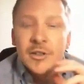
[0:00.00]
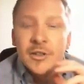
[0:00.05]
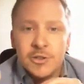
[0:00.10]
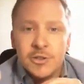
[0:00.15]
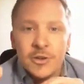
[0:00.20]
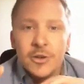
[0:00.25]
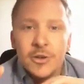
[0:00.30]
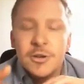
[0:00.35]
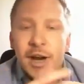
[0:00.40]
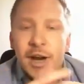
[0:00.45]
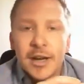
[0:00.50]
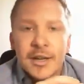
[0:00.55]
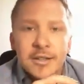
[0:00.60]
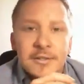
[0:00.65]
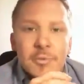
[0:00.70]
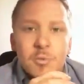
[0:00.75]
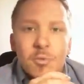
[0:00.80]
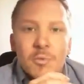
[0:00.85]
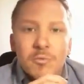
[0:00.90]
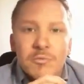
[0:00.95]
to show you
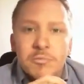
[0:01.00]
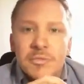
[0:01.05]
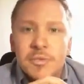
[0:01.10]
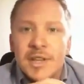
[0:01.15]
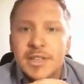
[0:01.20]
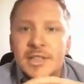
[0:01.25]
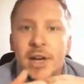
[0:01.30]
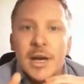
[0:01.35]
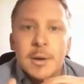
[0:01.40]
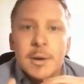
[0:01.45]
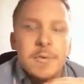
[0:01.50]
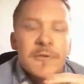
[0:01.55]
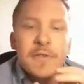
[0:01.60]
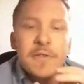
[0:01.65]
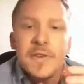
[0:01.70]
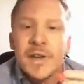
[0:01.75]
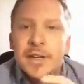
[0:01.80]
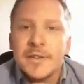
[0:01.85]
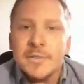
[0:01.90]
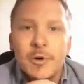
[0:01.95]
guys the type
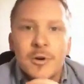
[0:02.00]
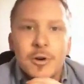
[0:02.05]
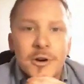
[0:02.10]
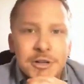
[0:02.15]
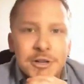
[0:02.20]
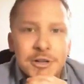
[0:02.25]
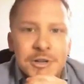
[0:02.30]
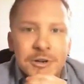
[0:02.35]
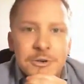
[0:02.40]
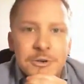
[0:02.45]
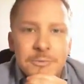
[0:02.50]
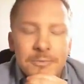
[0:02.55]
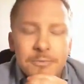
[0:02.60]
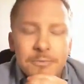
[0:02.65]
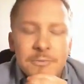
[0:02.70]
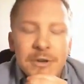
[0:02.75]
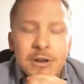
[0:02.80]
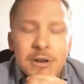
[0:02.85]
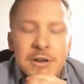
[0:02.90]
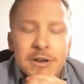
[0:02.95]
of things we're going to
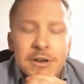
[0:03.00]
do.